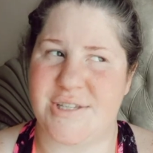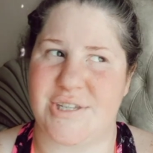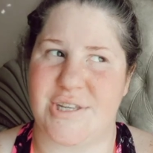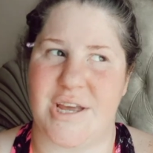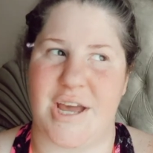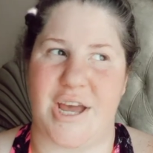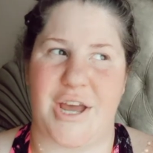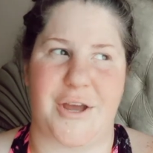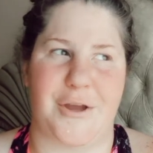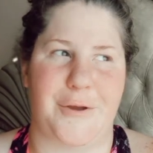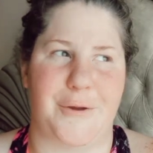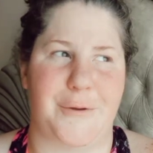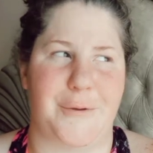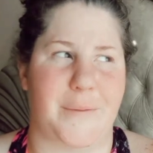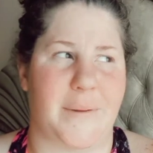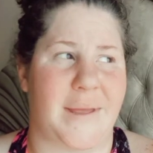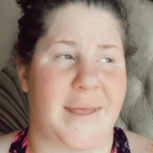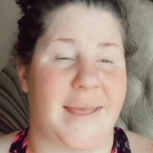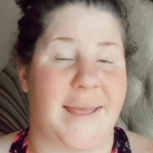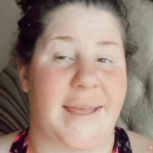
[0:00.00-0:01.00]
So
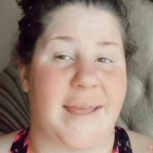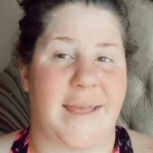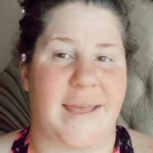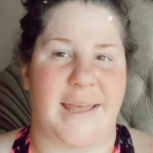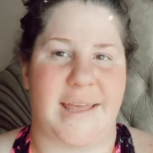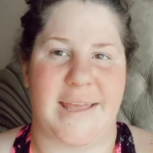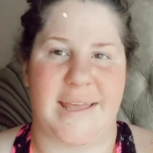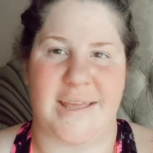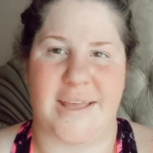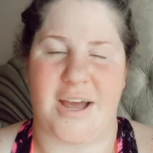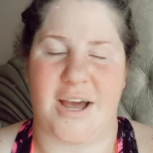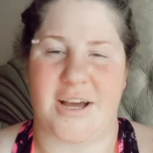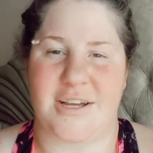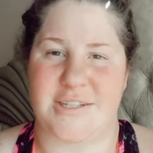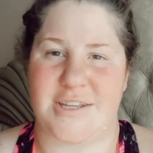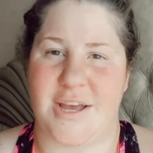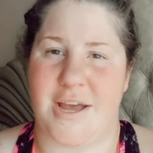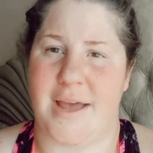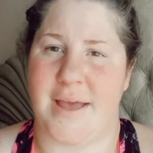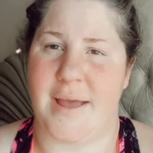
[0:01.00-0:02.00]
yeah,
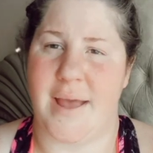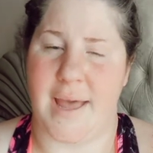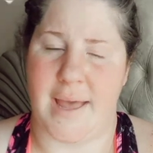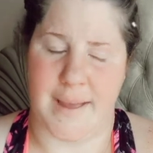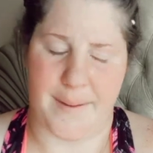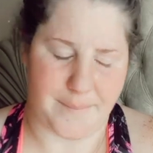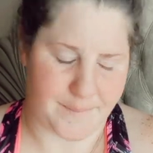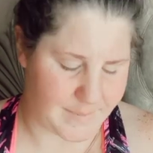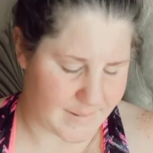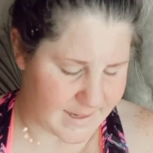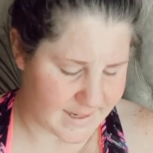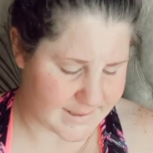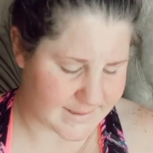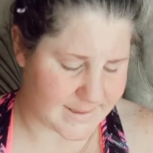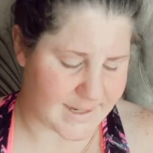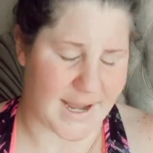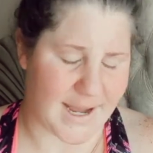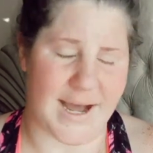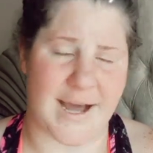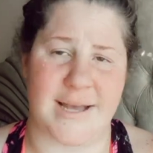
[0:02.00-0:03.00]
so please,
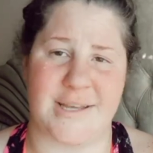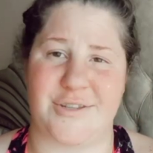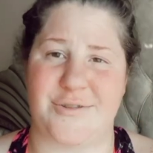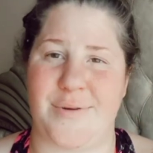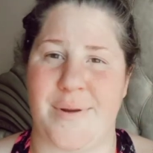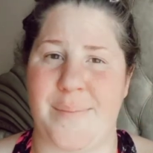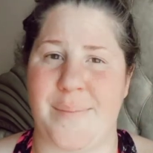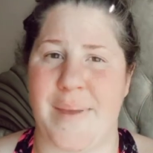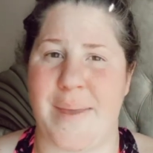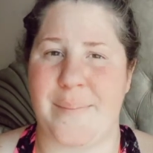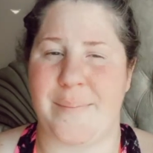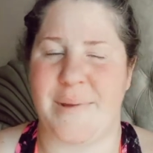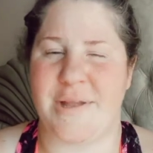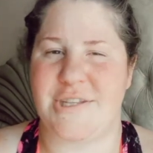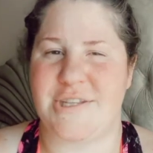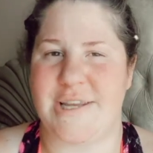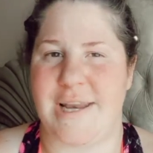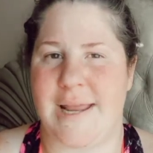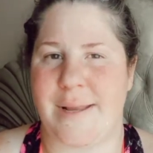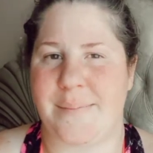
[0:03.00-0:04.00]
guys, remember
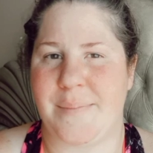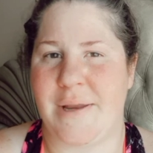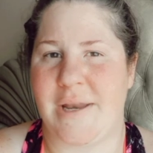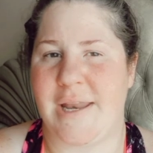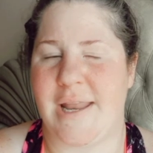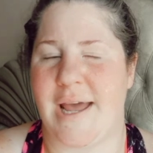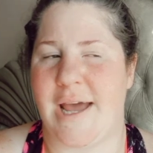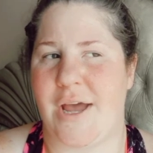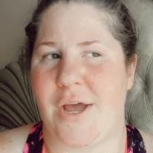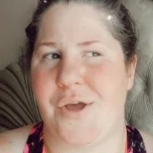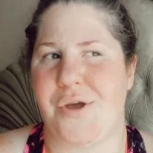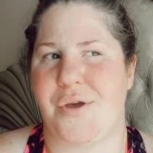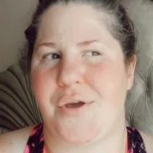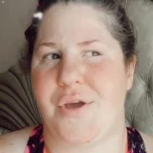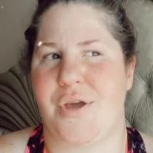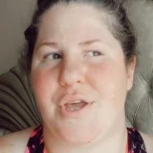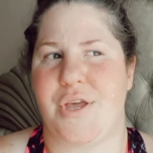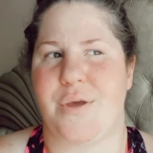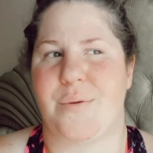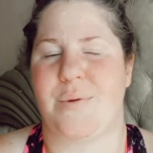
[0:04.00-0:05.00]
to let me know who
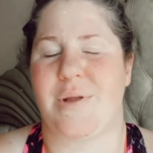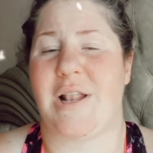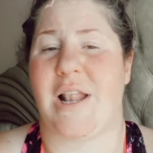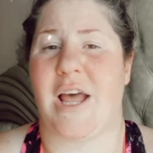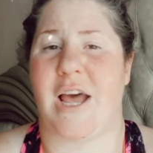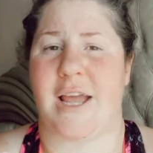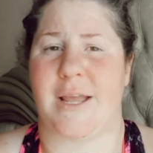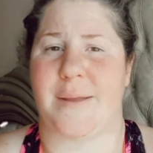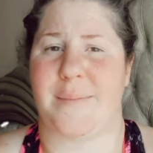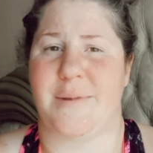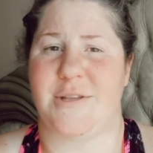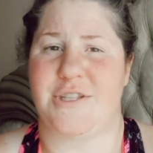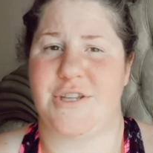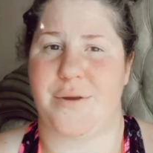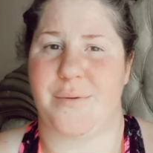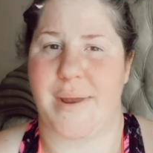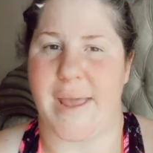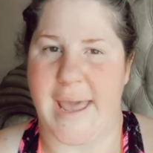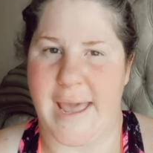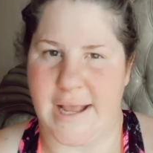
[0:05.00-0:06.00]
you would like me to
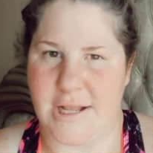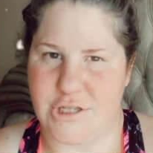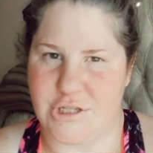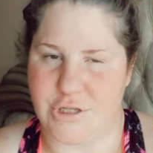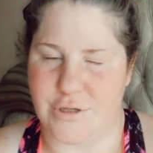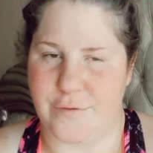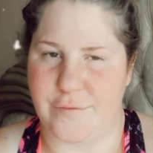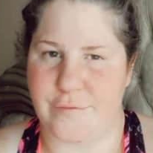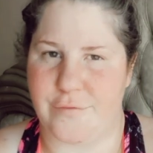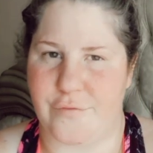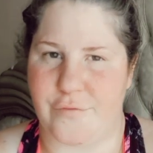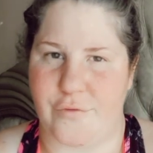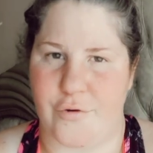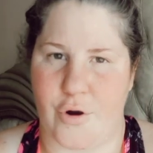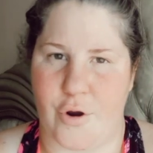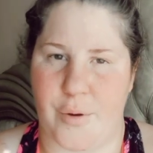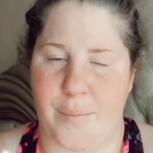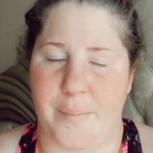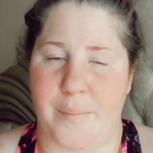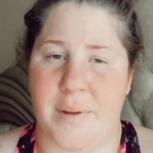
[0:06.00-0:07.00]
react to
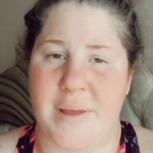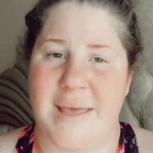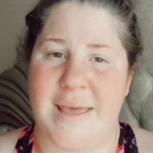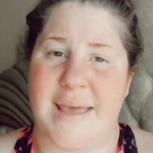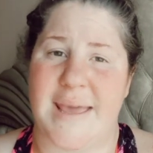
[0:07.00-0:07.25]
from